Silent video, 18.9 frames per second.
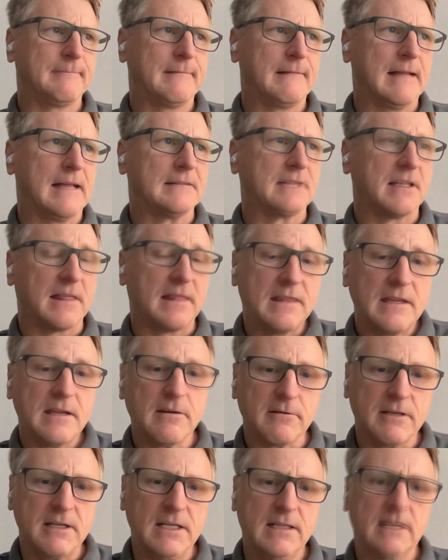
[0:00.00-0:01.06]
as a
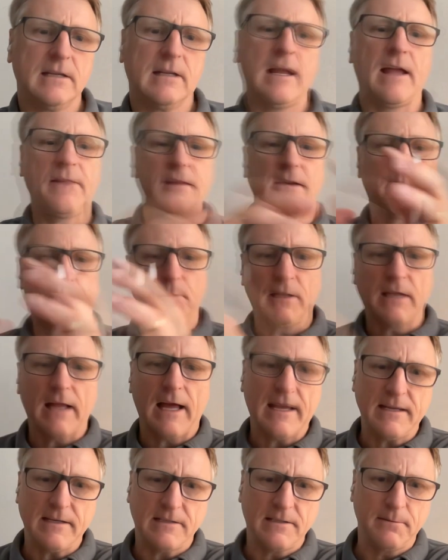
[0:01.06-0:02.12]
theory and then apply
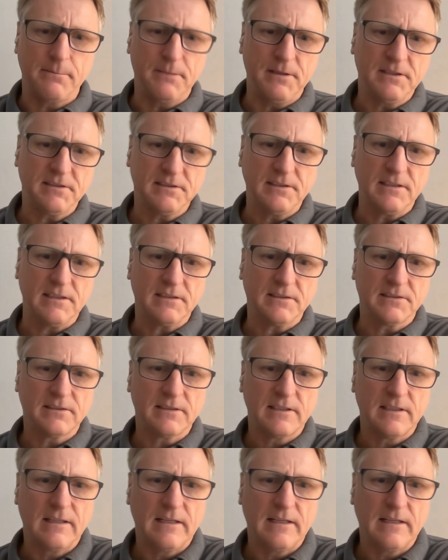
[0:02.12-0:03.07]
it to business.